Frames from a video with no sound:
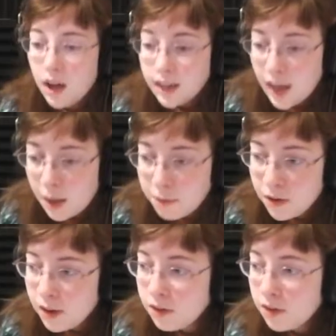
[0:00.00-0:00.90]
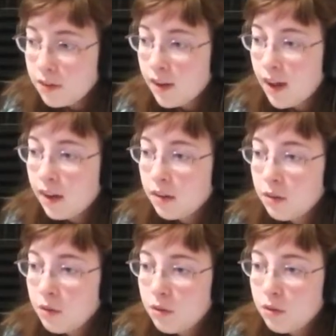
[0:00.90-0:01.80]
at it. Capital under attack?
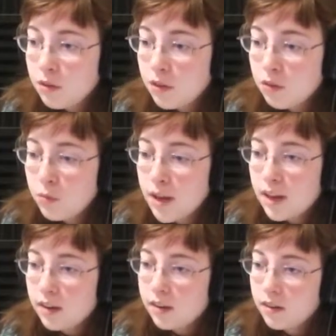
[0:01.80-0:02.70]
Since when?